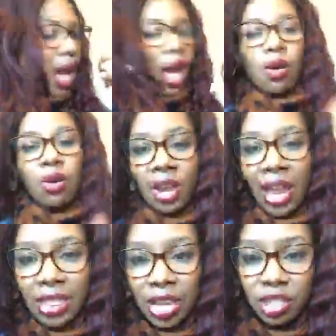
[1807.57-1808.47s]
Oh, girl,
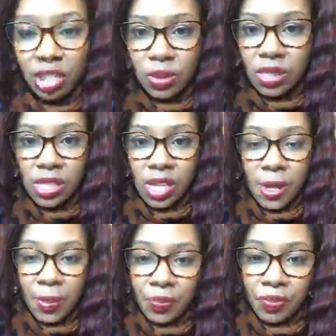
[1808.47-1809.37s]
I thought you was,
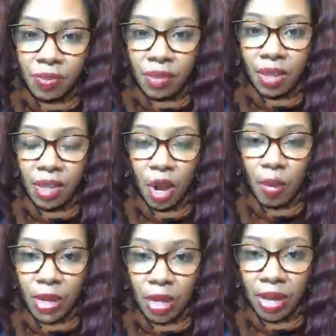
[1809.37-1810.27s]
you know,
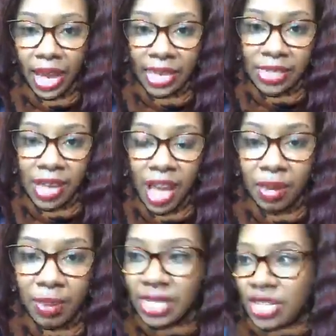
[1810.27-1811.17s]
Bill Gates
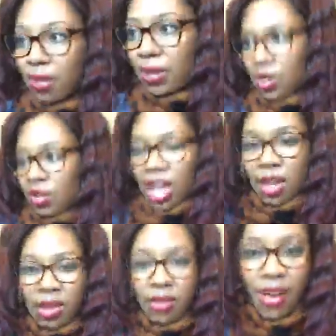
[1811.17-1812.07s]
calling me to tell me you
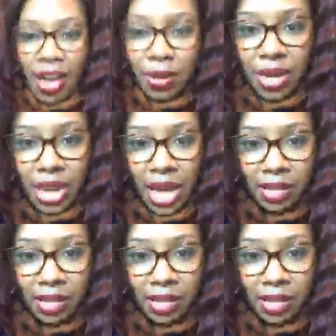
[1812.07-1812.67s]
gave me $5 million.